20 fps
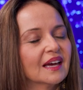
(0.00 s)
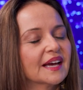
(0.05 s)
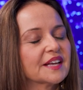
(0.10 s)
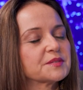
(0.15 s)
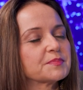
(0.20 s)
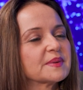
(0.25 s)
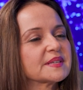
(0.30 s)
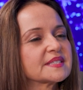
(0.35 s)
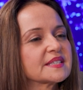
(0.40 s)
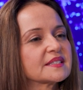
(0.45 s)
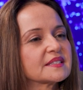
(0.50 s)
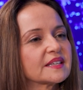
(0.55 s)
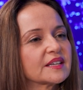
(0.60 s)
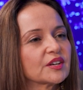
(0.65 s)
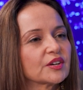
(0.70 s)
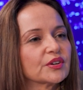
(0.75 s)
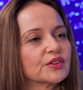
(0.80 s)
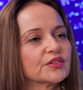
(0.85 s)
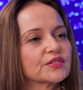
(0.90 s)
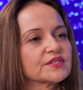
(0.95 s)
As business
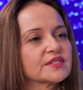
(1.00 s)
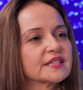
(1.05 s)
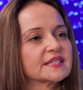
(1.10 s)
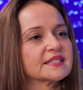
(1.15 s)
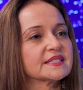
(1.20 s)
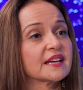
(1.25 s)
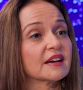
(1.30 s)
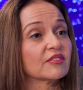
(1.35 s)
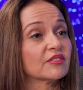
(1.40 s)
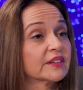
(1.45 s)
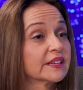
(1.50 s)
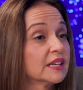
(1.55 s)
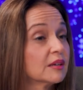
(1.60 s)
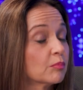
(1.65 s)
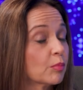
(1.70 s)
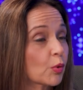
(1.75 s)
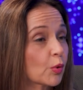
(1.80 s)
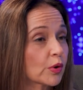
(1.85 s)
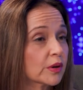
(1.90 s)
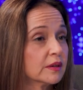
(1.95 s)
leaders, it's definitely
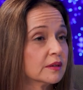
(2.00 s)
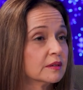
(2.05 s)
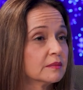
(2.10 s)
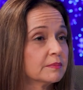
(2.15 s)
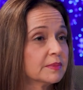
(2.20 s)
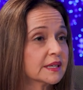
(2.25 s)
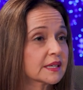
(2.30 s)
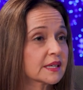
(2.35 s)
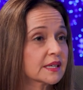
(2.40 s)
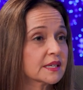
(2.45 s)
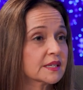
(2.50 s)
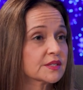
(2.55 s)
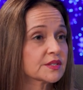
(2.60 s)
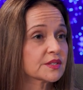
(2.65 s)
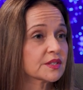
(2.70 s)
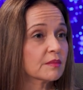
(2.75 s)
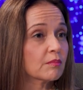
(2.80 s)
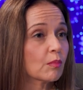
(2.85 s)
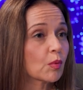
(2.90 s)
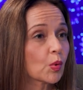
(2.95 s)
important
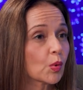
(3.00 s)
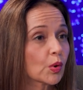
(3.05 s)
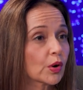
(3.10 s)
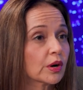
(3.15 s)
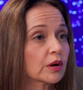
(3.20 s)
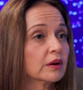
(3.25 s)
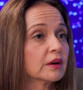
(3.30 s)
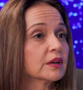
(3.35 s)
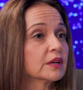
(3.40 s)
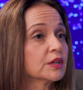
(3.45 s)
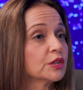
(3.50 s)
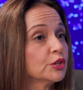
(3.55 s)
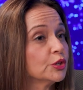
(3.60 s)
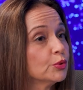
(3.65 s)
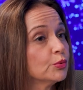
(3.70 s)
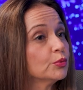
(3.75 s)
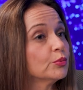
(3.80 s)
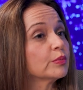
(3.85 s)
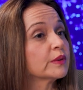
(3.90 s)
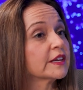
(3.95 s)
because the more
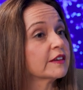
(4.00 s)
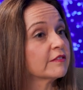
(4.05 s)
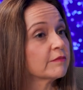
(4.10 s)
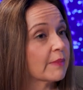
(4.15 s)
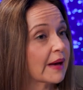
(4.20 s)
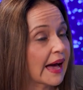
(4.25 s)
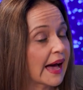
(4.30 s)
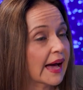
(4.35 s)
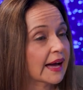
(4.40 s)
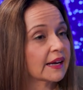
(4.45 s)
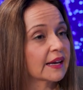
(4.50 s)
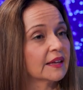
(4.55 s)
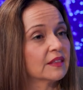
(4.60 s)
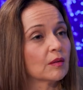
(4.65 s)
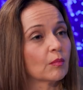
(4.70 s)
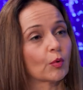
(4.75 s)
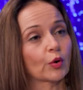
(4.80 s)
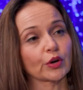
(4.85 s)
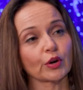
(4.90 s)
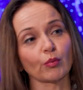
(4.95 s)
you give back and
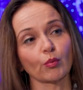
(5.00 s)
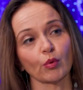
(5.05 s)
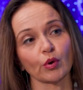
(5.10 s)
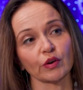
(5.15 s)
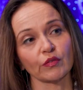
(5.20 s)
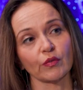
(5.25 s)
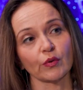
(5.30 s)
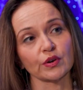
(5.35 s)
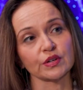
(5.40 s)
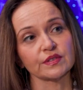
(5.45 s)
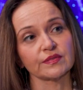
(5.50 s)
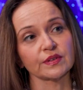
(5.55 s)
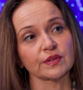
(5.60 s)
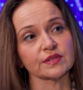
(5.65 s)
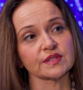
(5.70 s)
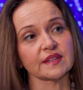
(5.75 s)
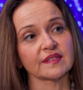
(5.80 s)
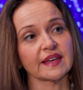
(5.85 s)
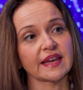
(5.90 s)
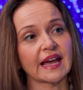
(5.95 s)
the more your workforce
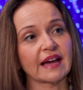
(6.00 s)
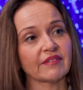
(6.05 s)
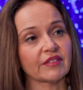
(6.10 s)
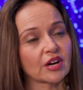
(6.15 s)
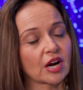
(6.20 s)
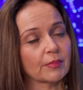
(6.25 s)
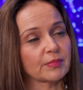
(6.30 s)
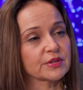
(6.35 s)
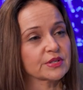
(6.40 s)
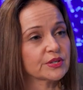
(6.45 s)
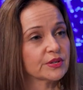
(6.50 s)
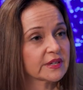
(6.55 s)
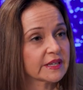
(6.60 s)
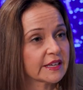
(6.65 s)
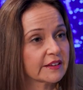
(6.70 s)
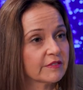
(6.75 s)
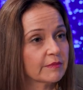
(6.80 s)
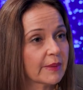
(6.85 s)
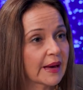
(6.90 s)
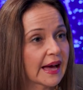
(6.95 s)
feels that they have an opportunity to
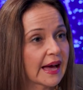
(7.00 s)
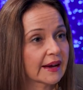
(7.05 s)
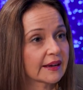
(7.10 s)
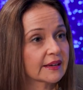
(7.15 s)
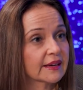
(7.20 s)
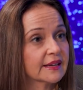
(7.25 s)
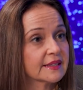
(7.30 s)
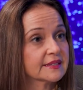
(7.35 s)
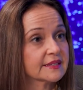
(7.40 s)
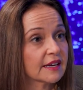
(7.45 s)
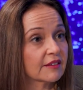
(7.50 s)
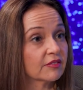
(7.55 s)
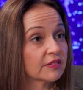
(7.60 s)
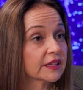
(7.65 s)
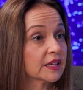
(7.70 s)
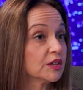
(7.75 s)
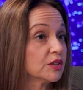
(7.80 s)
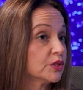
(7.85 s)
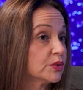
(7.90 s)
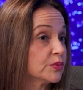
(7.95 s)
give back, it's
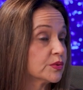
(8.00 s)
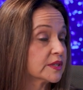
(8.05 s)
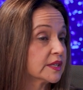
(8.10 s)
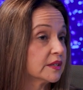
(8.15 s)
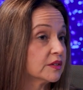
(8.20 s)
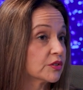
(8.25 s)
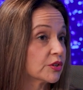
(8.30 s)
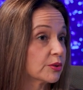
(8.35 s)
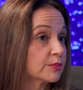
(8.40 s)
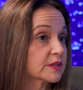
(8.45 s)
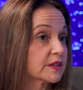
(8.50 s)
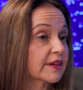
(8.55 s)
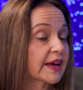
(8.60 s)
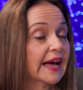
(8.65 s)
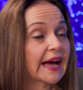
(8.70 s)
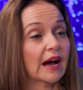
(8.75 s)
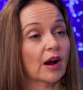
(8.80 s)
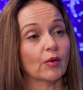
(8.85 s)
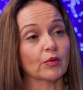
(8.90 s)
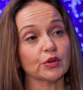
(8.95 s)
definitely a use in terms of
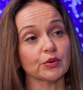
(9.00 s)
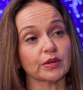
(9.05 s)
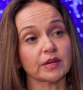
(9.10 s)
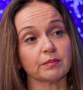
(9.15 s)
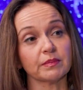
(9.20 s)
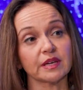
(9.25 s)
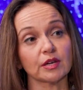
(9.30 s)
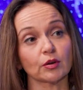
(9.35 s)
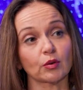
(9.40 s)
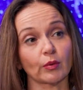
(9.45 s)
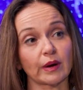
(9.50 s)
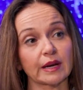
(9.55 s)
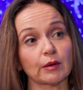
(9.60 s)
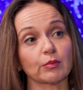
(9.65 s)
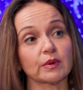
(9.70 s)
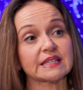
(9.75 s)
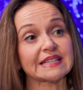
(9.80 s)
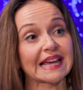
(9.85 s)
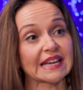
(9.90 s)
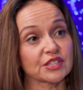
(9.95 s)
how you can be a
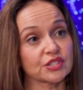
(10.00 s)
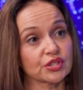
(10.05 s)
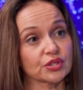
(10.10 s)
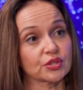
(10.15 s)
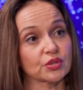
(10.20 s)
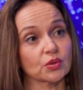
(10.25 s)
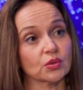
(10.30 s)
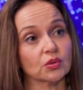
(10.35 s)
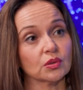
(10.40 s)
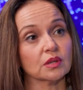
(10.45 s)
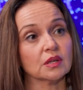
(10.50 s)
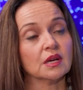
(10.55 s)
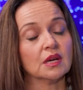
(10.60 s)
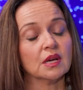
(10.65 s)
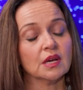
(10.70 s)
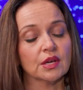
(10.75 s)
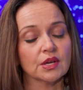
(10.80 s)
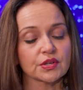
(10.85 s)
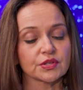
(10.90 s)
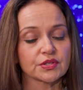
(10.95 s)
great retention tool.
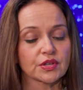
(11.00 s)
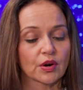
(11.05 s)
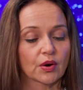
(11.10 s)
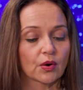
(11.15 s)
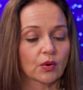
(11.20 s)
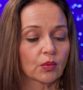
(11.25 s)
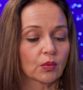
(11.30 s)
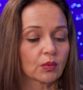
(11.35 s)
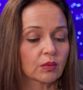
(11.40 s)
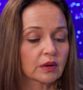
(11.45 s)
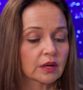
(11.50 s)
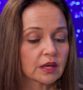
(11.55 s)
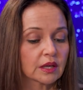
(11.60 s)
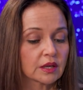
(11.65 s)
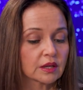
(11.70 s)
So